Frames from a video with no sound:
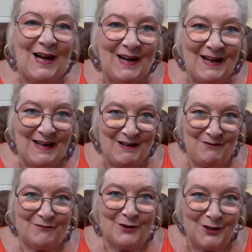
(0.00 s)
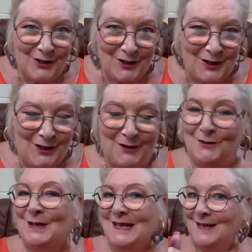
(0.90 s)
Hi,
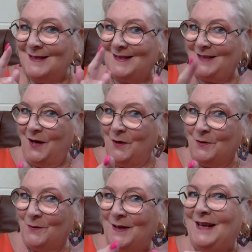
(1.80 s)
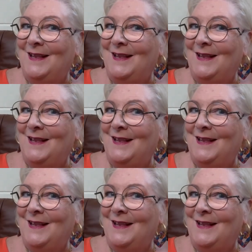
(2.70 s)
Virgo. So,